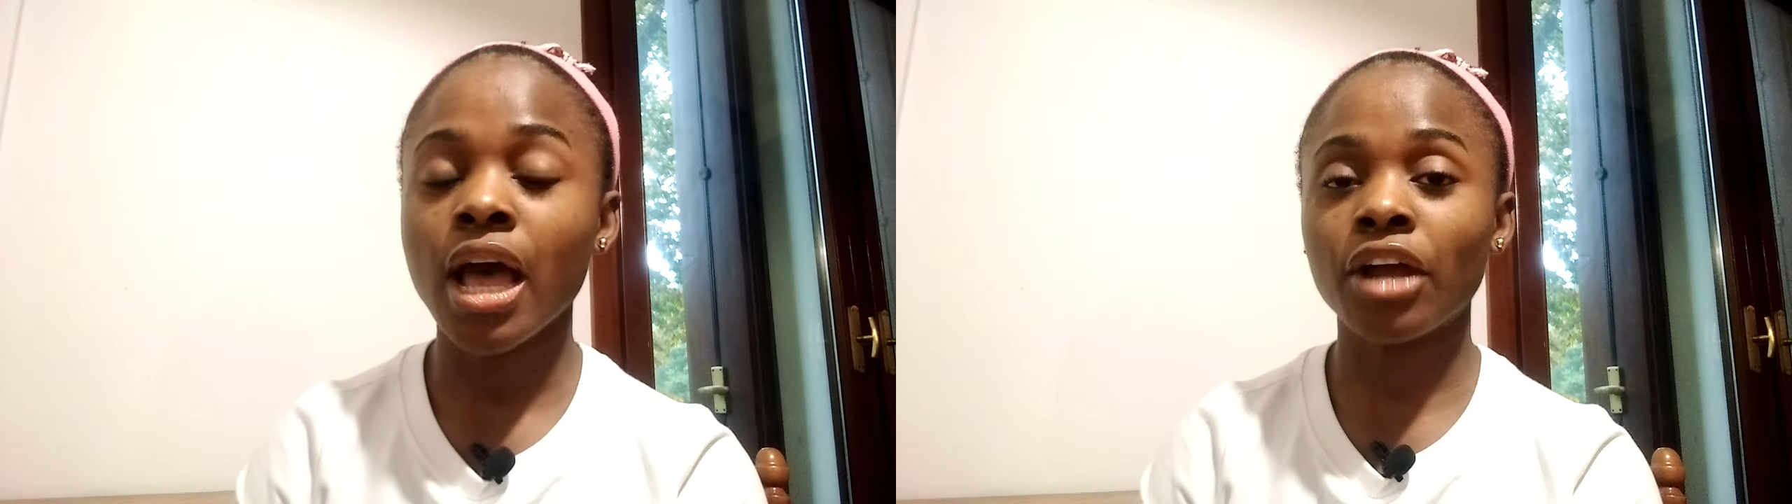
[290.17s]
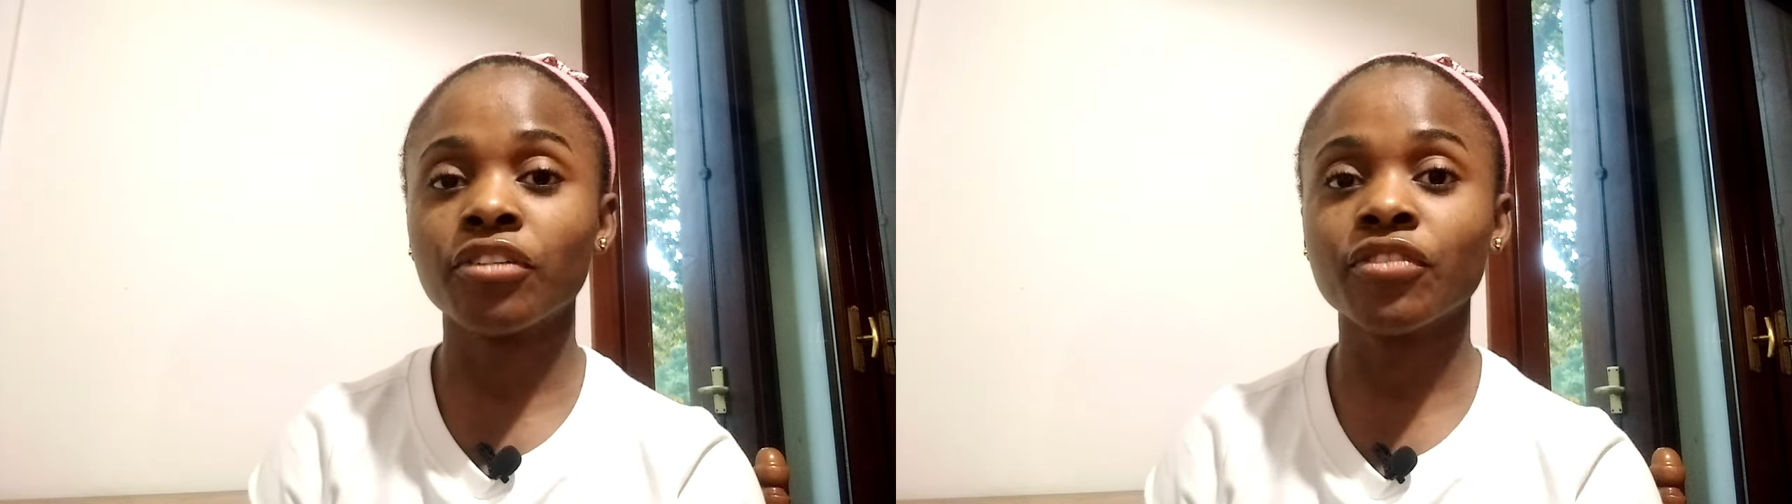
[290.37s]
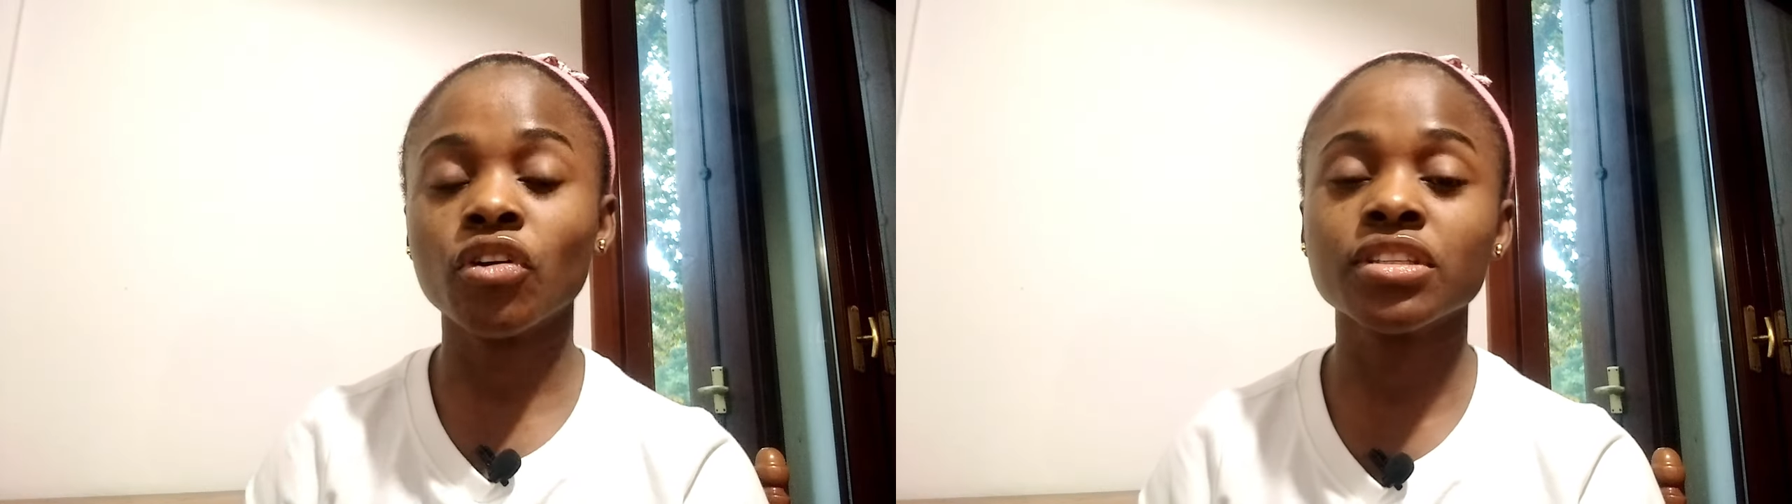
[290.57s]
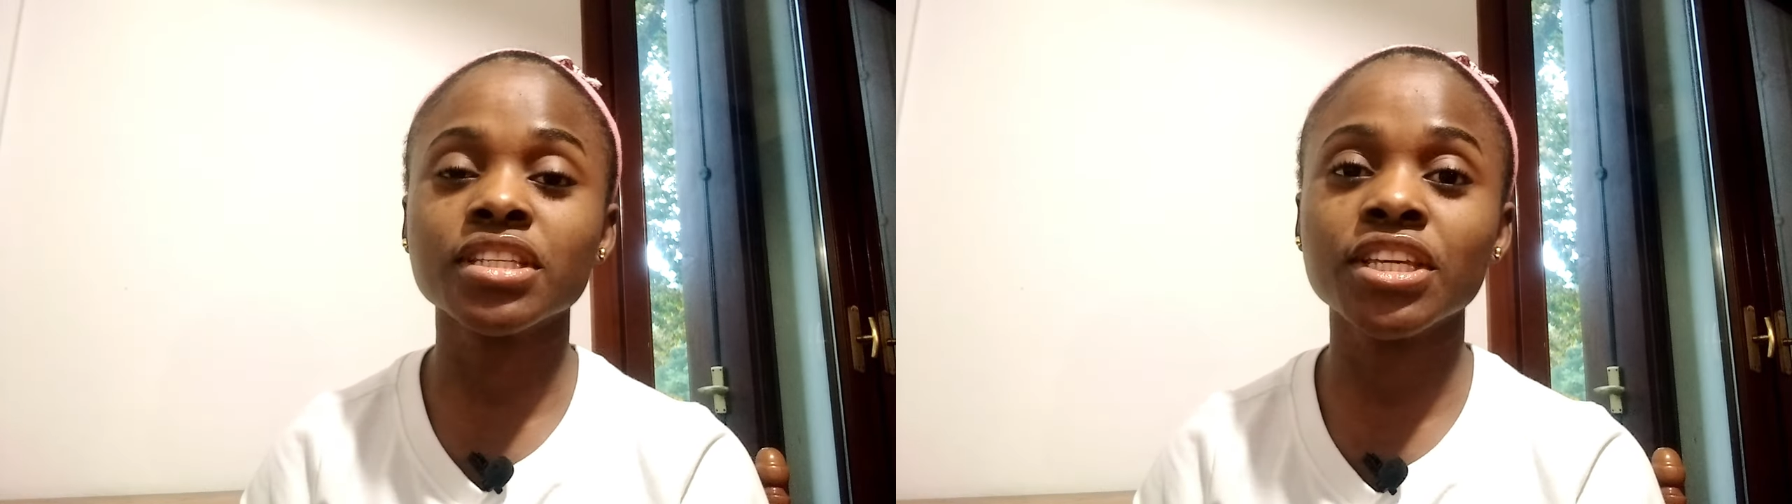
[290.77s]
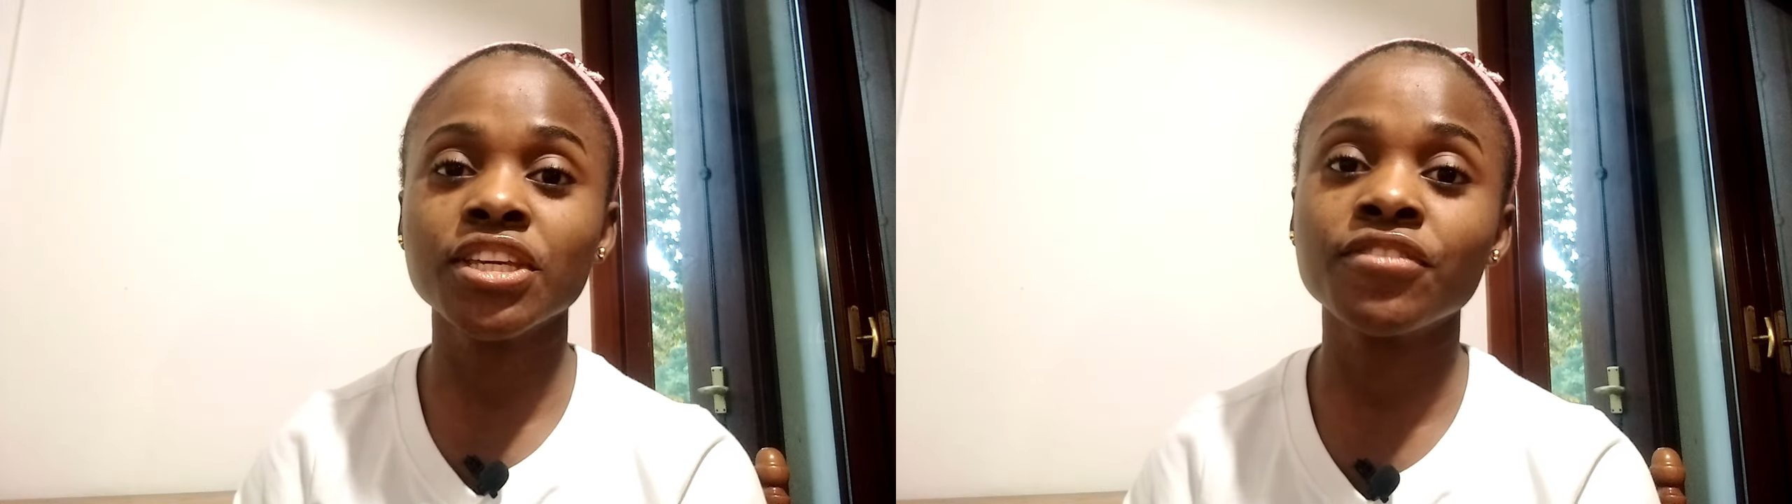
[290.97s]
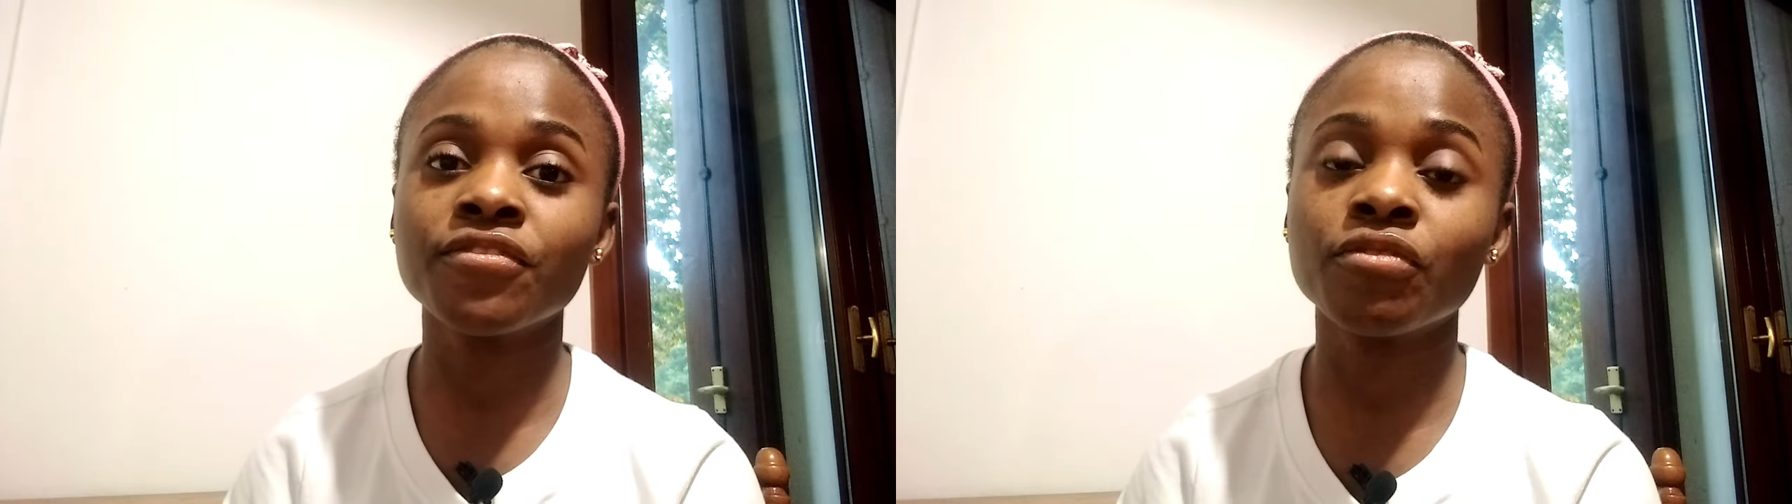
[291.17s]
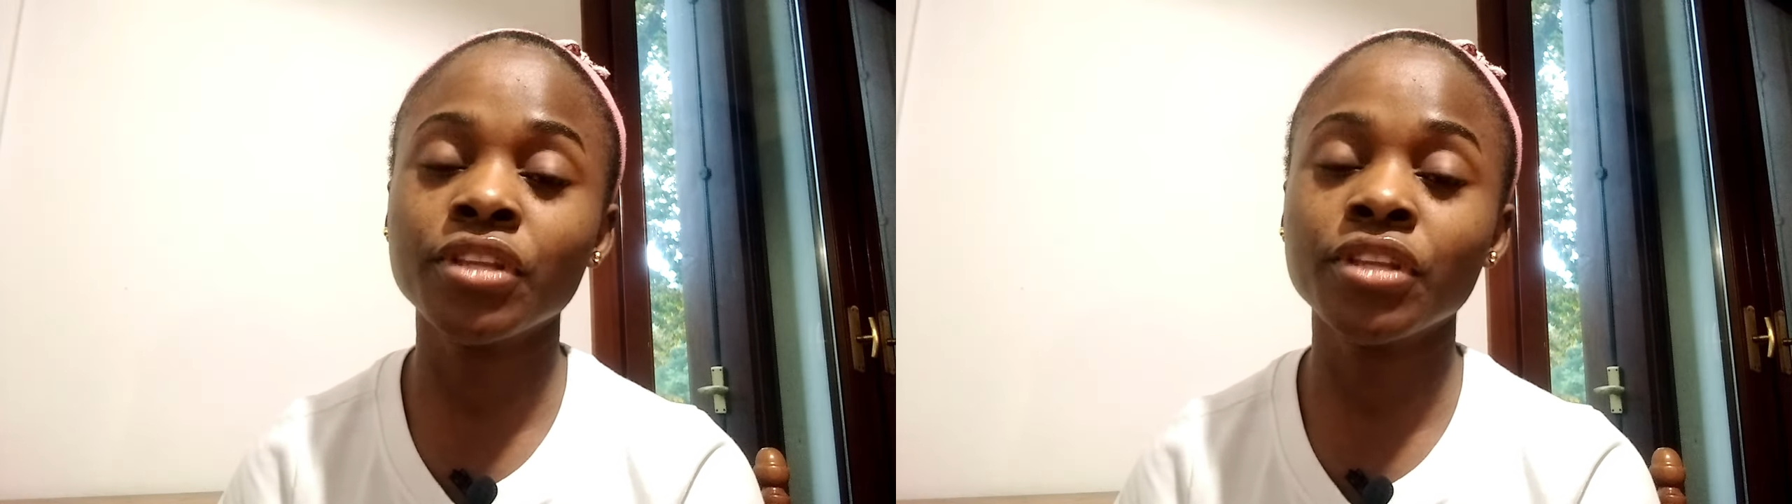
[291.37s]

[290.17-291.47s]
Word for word: And of course if